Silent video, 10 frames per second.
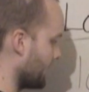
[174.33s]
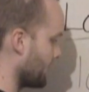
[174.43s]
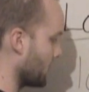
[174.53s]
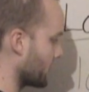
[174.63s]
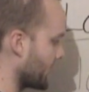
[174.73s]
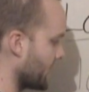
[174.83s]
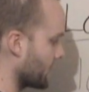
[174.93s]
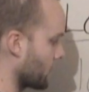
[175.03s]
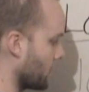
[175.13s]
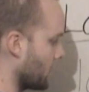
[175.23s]
And if you look
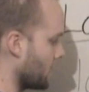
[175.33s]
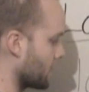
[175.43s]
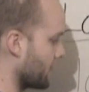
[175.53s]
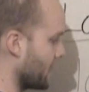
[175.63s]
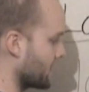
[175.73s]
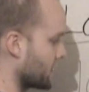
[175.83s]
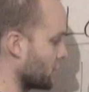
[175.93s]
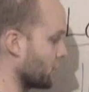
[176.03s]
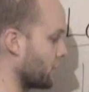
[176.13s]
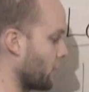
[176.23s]
here, log base
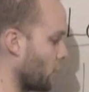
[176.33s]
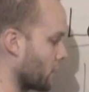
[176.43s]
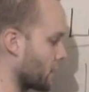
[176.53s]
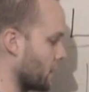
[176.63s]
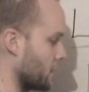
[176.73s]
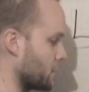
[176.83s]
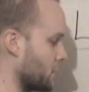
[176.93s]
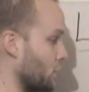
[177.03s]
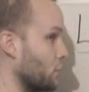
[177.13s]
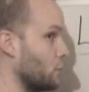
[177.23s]
two, four,
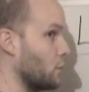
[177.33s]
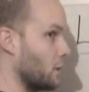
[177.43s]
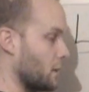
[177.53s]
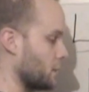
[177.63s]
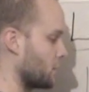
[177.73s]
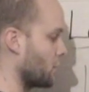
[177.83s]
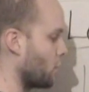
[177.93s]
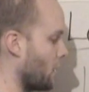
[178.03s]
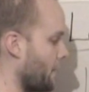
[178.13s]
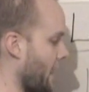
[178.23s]
two to the
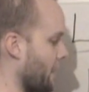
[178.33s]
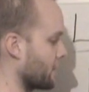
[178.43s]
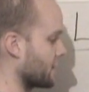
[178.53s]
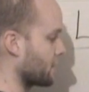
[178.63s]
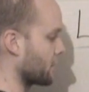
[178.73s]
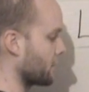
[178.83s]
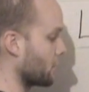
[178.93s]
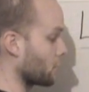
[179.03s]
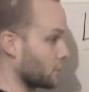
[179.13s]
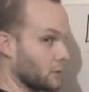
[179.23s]
what power is equal to
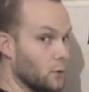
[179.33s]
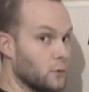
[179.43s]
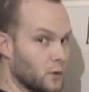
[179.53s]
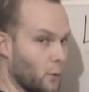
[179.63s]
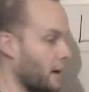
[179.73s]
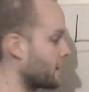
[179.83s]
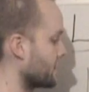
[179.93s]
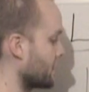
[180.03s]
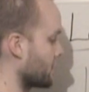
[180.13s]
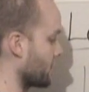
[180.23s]
four? Well, two squared
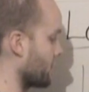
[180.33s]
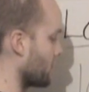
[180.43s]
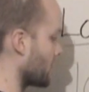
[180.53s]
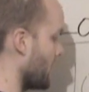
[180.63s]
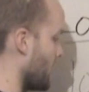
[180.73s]
is equal to four,